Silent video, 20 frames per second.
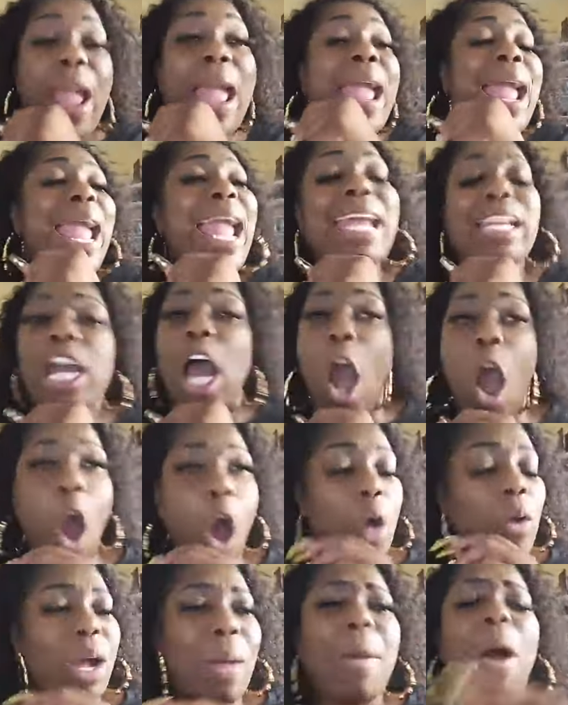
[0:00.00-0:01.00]
it
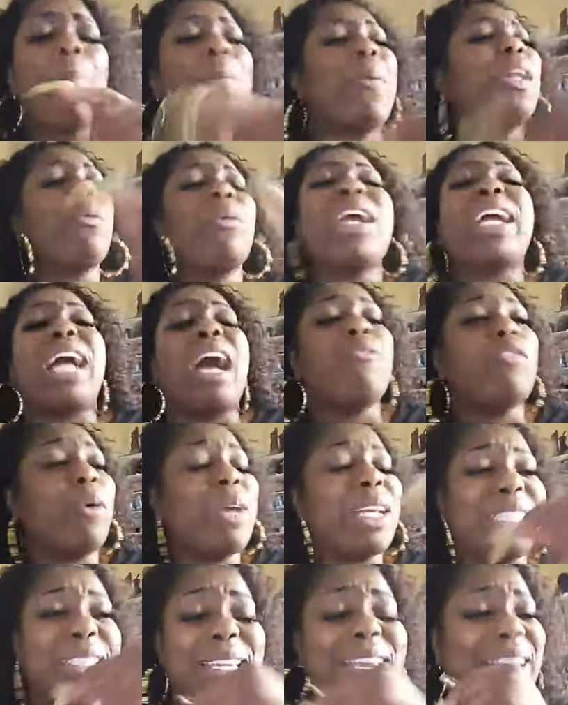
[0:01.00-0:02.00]
all. Come on, put a
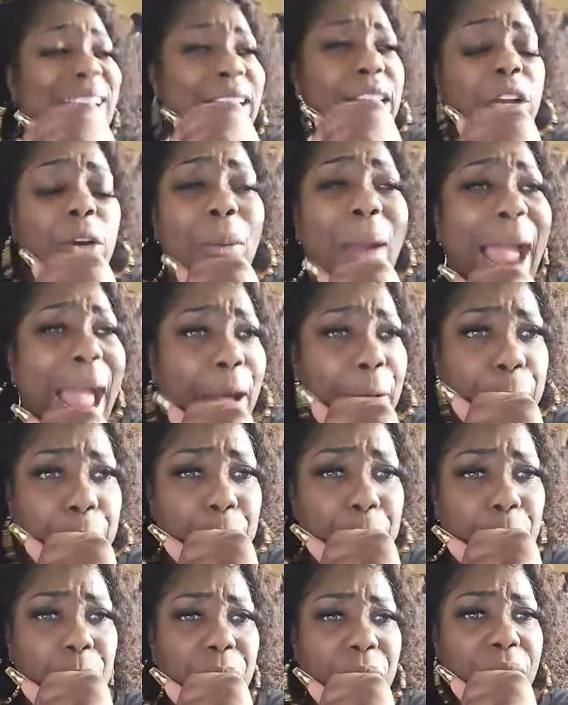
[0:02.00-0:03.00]
recovery seed in the
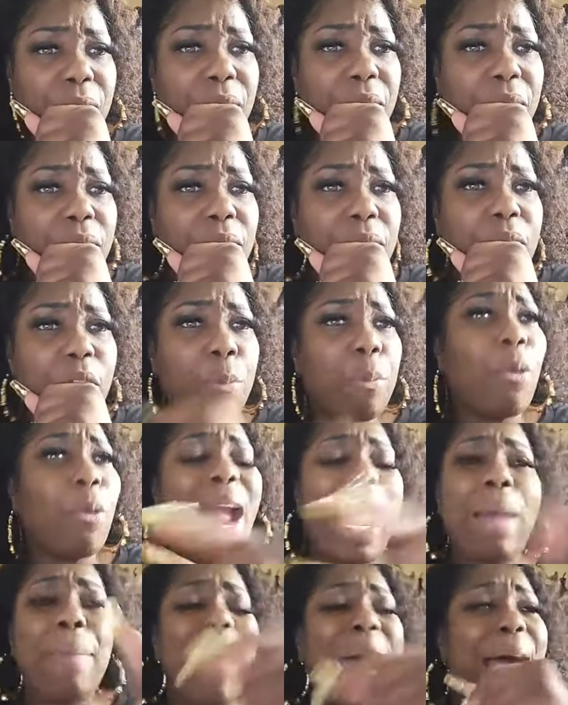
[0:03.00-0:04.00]
ground.
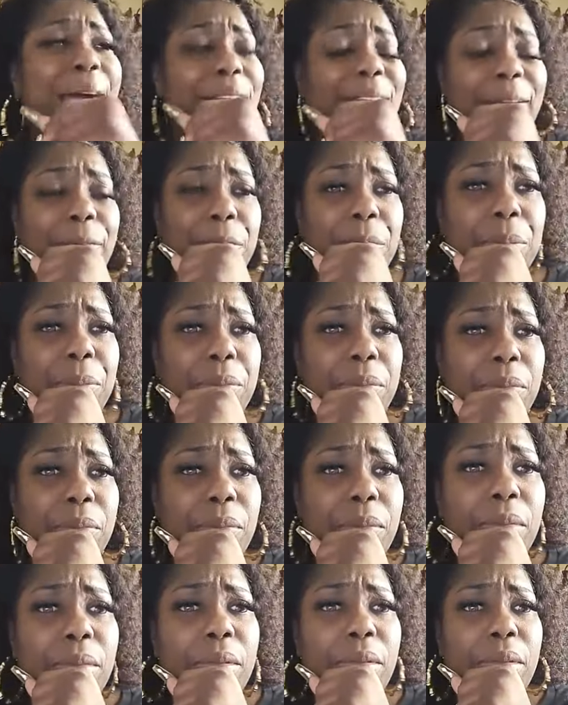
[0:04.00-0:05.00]
Pray about it.
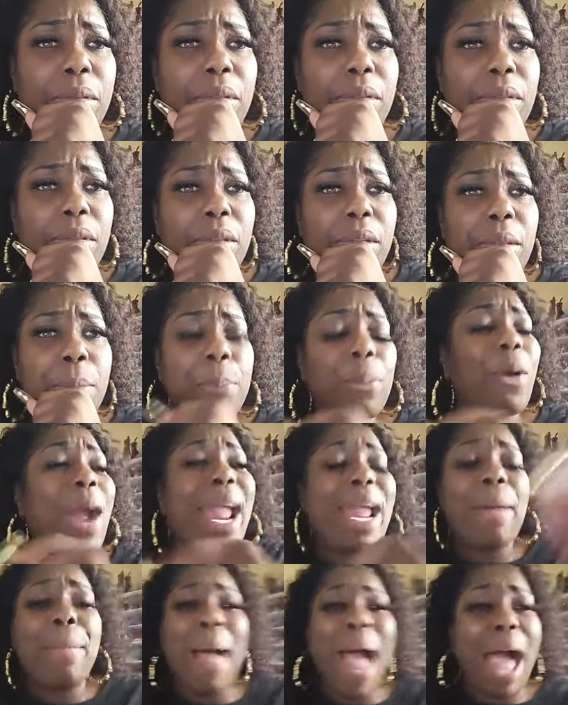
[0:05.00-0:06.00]

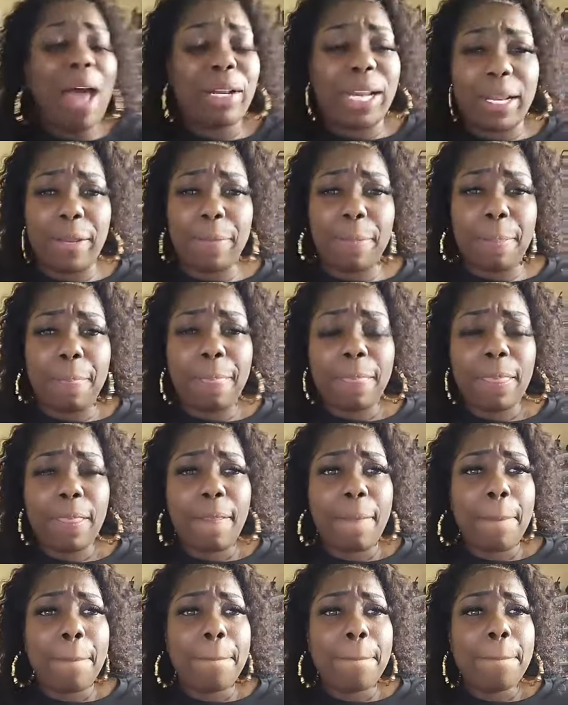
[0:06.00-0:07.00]
Pray about it.
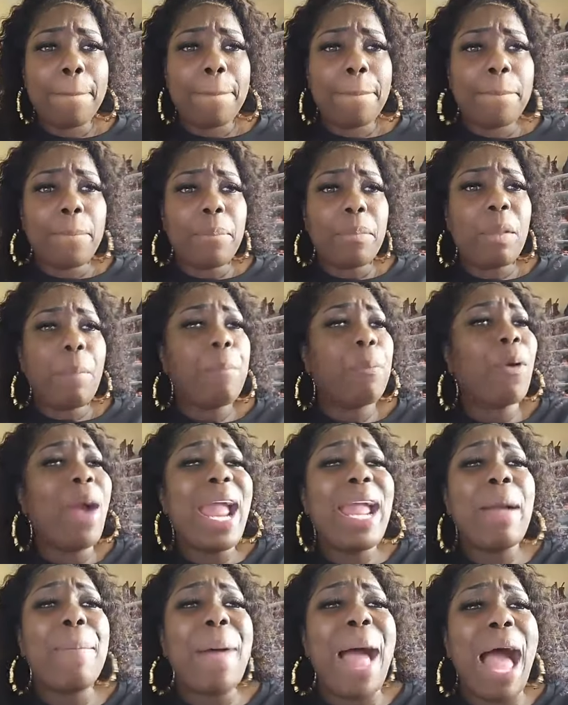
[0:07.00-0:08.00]

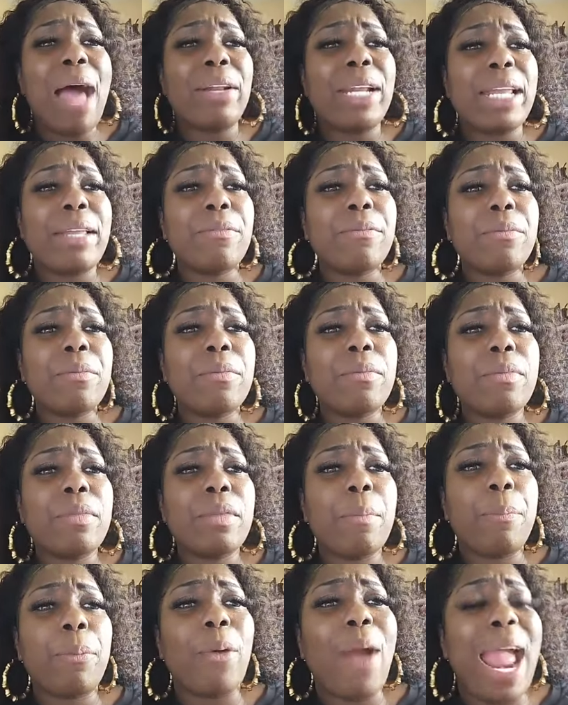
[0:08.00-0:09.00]
Pray about it.
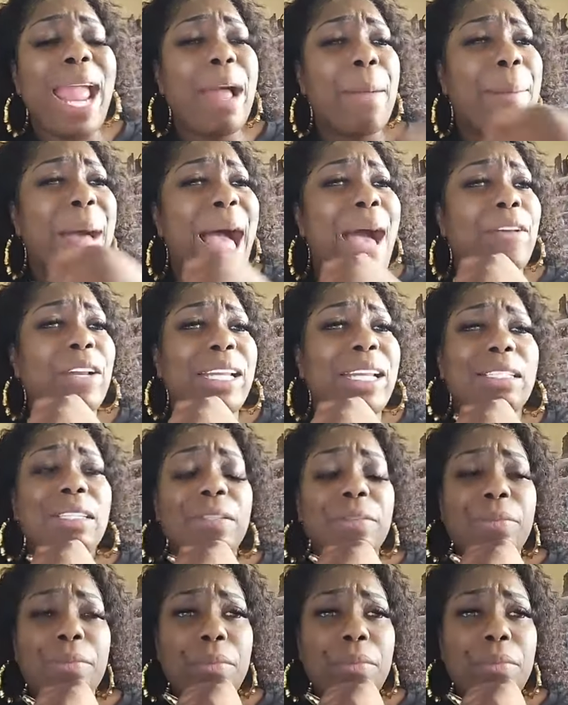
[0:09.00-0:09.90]
Pray about it.